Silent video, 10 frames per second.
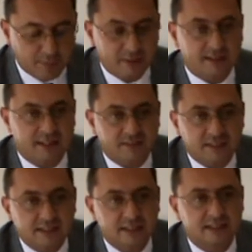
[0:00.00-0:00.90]
public
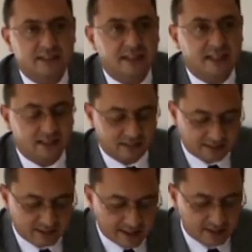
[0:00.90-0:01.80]
deficits
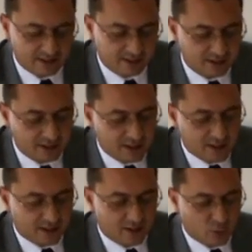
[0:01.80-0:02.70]
and debt
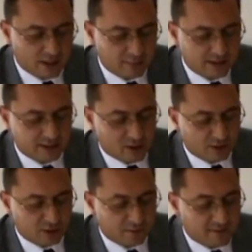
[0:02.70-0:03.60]
uh, one must
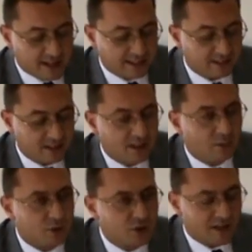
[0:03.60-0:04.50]
also find
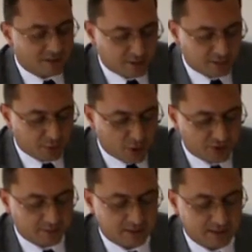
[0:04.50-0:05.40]
which government
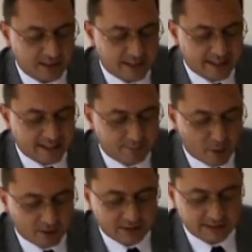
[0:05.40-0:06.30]
programs and
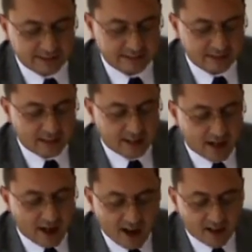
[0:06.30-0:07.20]
policies
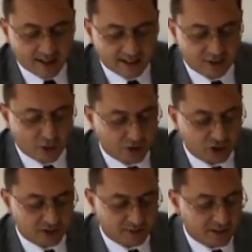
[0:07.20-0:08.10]
are at the
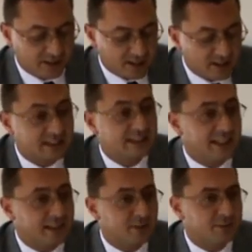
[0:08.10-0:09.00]
origin of the
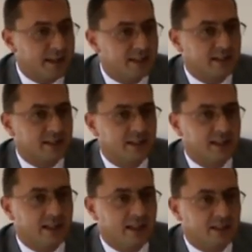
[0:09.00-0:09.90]
unsustainable spending.
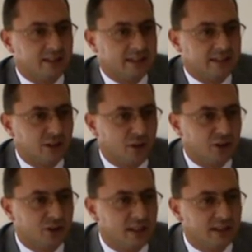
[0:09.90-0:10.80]
And this is a
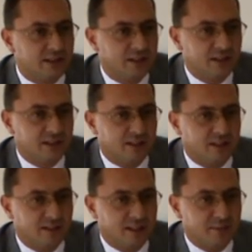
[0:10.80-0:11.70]
knowledge that
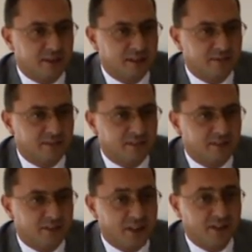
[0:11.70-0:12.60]
uh, I believe
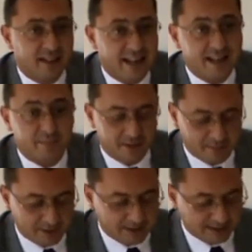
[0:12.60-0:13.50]
uh, rarely
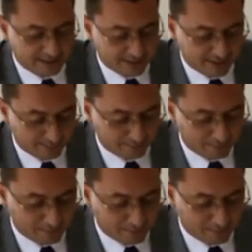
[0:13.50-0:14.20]
anybody possesses.